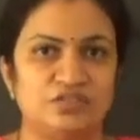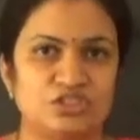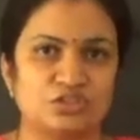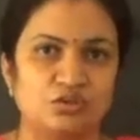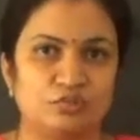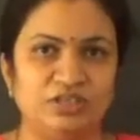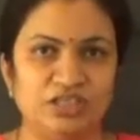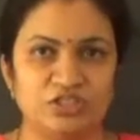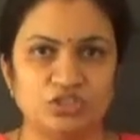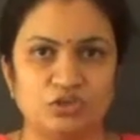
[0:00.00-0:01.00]
which is a
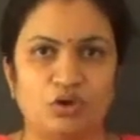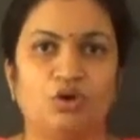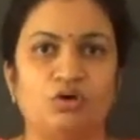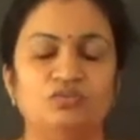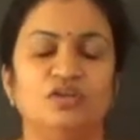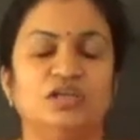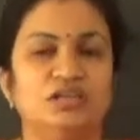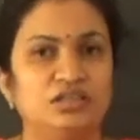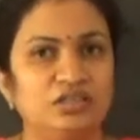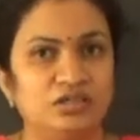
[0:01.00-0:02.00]
combination of
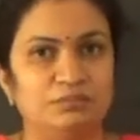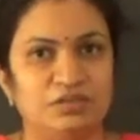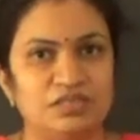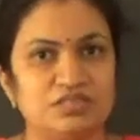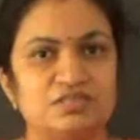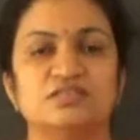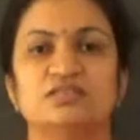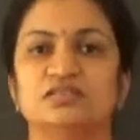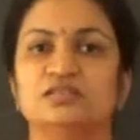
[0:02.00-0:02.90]
the numbers,